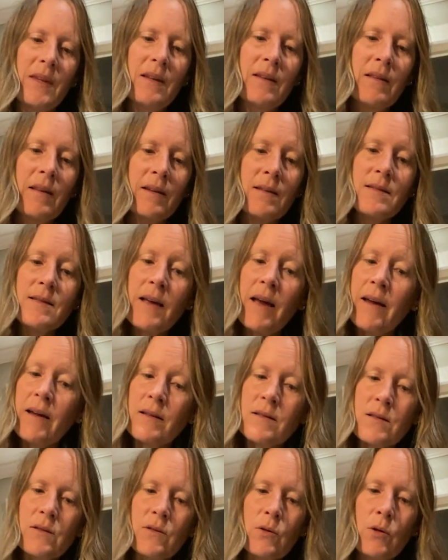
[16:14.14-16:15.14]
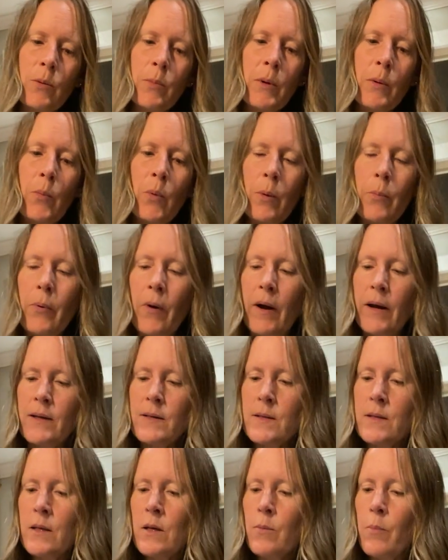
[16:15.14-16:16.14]
like I say, it's a little bit more
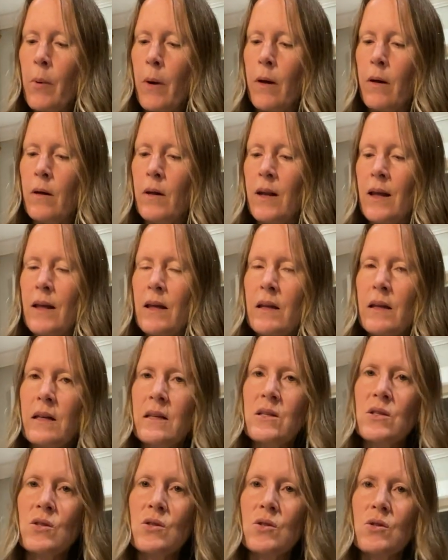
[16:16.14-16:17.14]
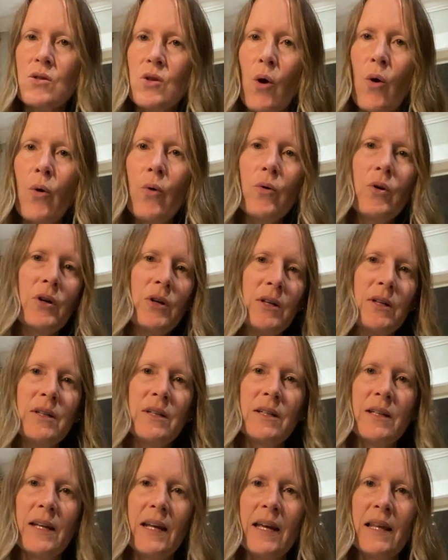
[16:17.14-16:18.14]
pricey, but it is so
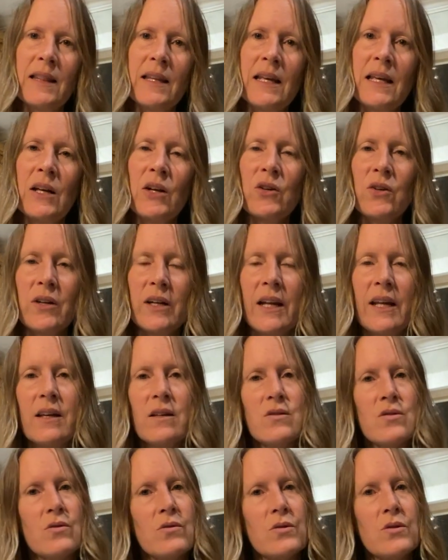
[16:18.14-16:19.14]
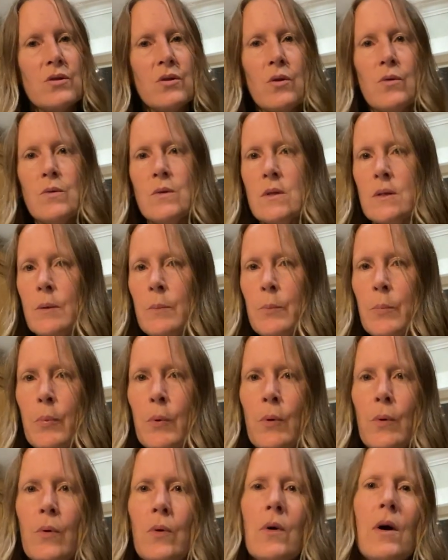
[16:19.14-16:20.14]
good, and the ingredients are so
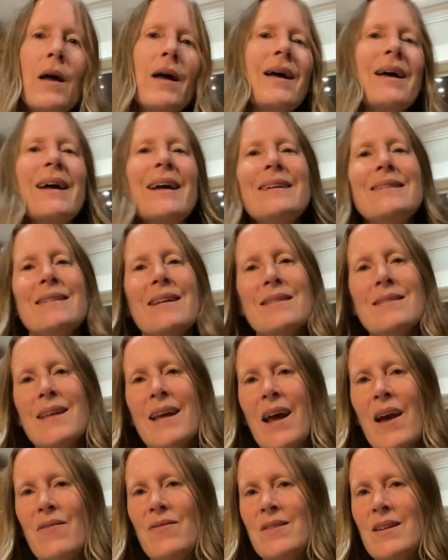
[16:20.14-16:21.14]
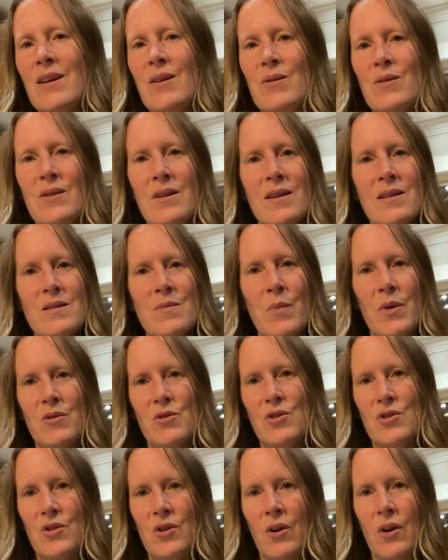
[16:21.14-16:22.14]
simple. It doesn't have nearly as much
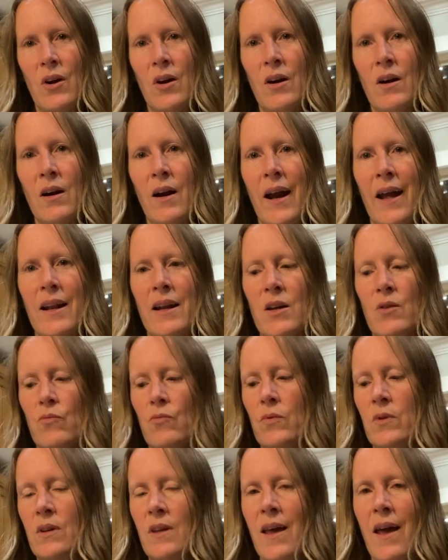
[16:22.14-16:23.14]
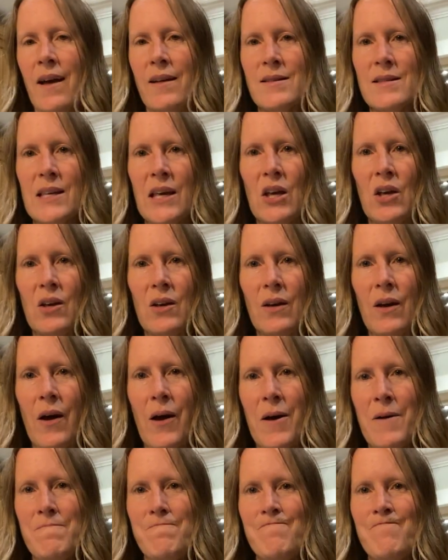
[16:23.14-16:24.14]
sugar, and it really has like
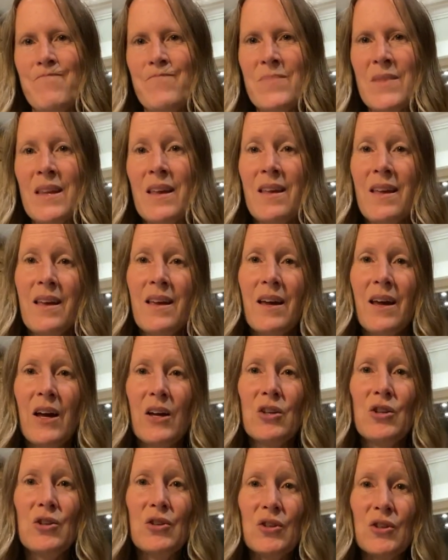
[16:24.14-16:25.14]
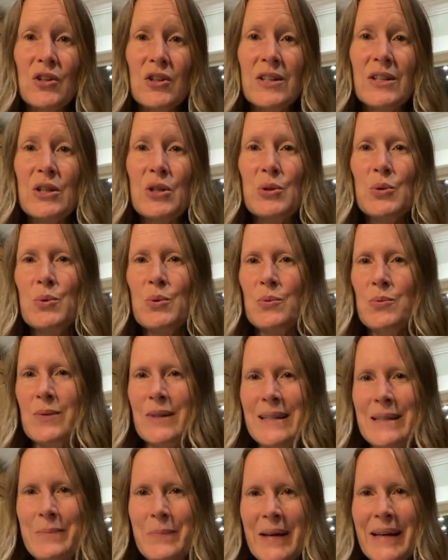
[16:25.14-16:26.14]
a good
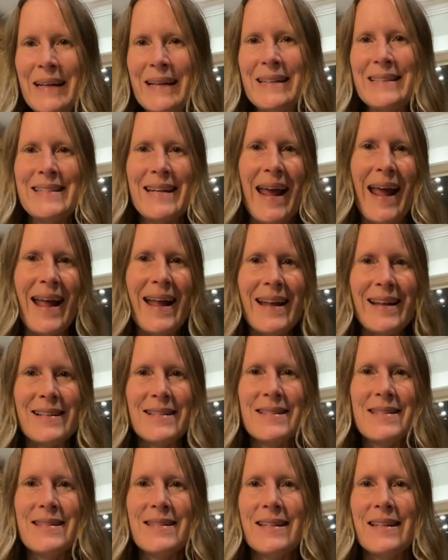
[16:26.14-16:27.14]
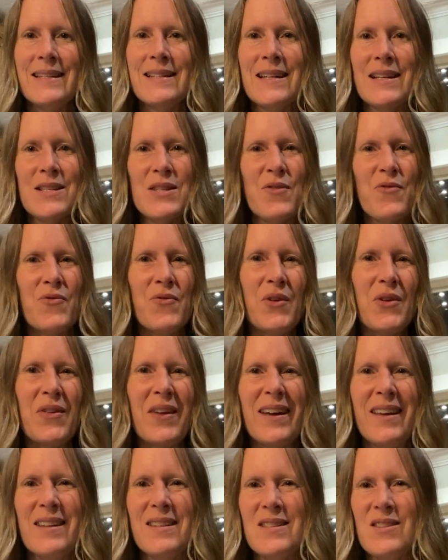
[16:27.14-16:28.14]
creamy taste. It doesn't feel
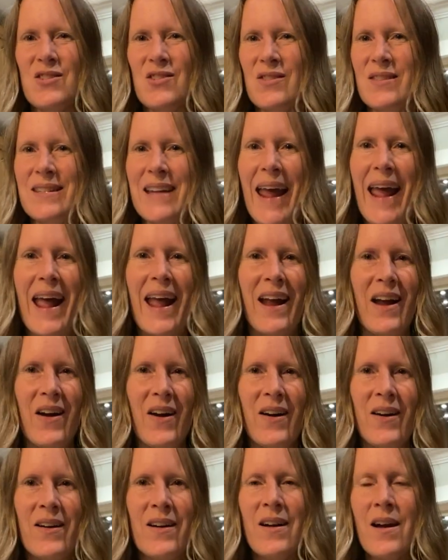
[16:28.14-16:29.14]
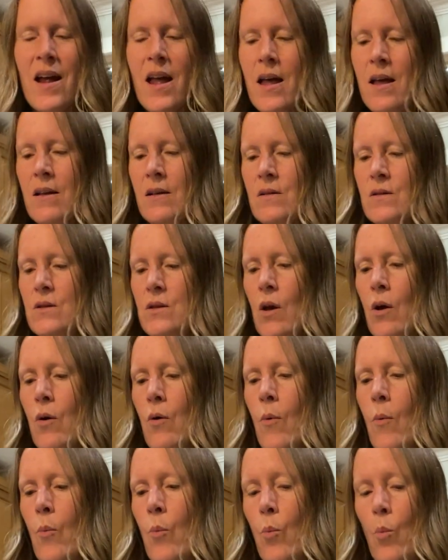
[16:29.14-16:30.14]
like it's just air.
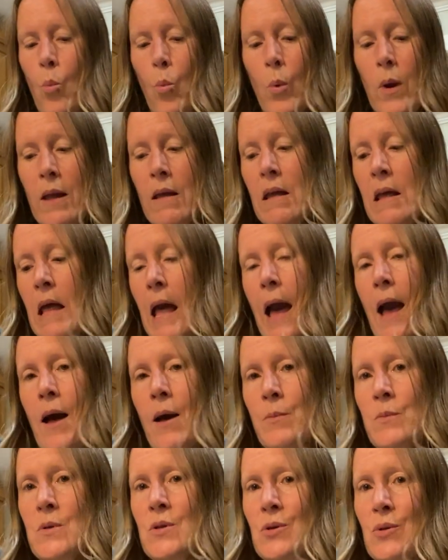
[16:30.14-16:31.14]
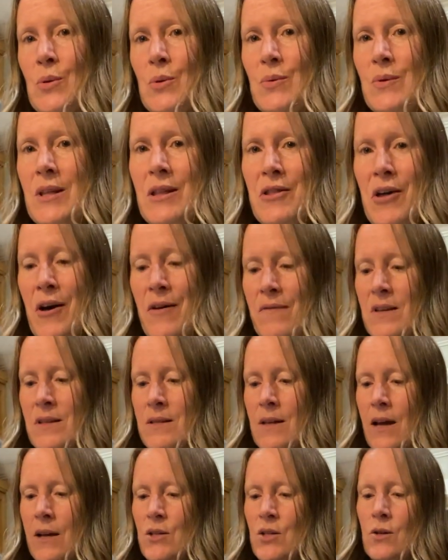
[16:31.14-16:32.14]
So we absolutely love this
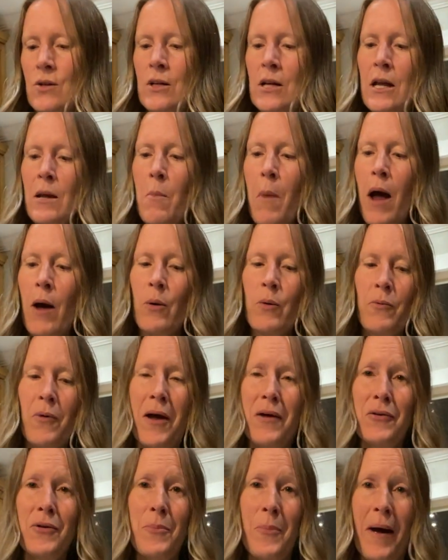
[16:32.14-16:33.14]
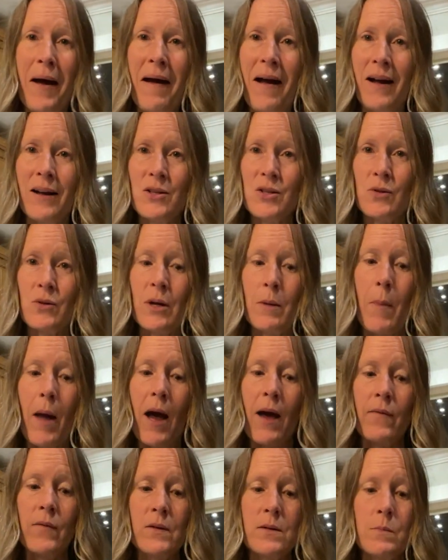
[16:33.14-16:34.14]
ice cream. I would rather buy ice cream
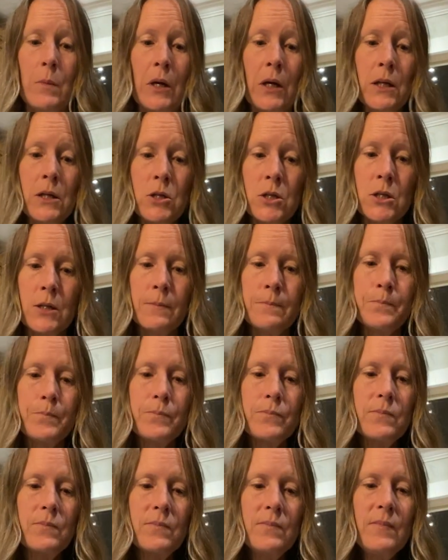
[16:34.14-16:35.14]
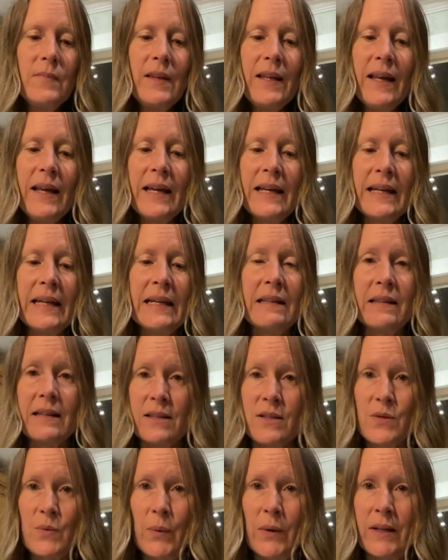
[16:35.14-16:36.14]
half as much and eat
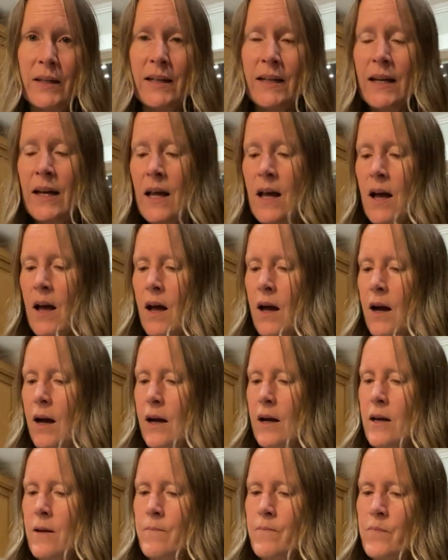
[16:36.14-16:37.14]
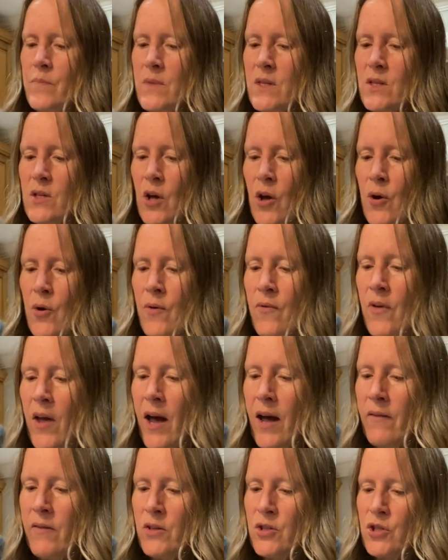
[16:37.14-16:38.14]
this one. So if you
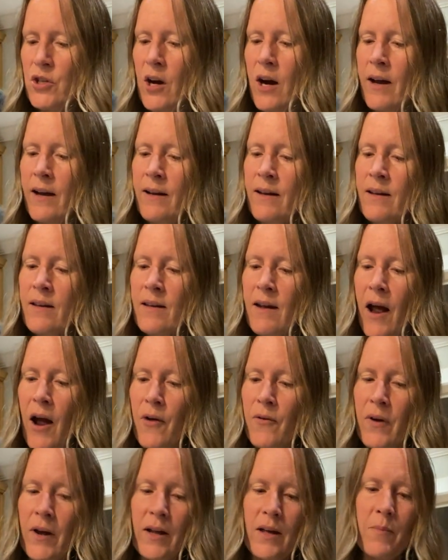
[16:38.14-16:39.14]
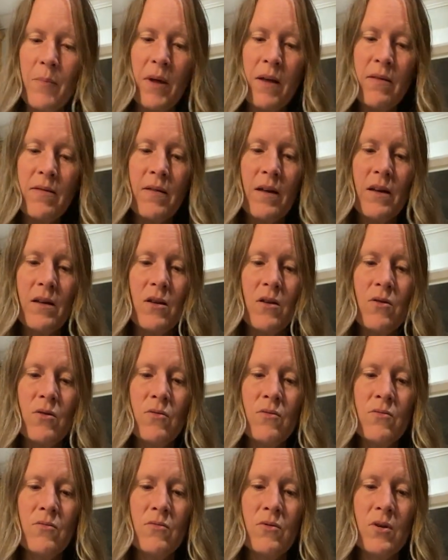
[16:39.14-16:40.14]
haven't tried it, I recommend that
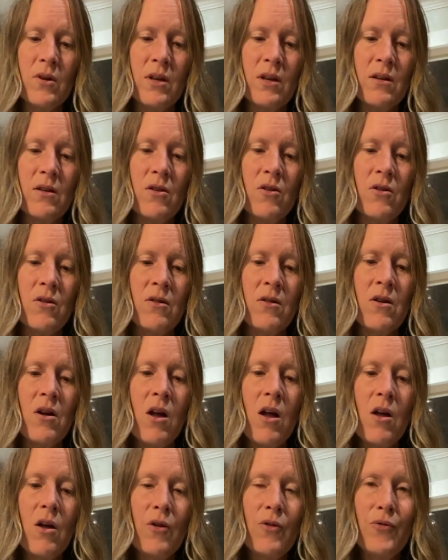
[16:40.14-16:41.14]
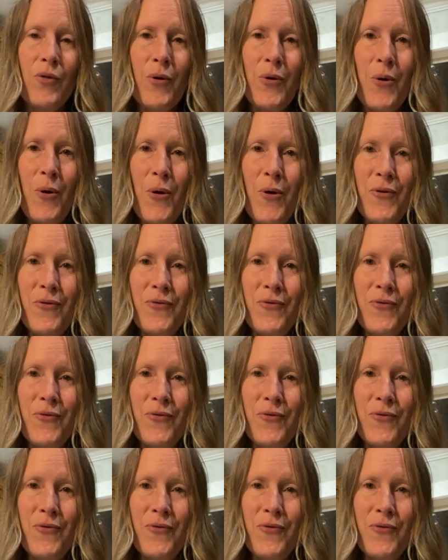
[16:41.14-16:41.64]
you look at your local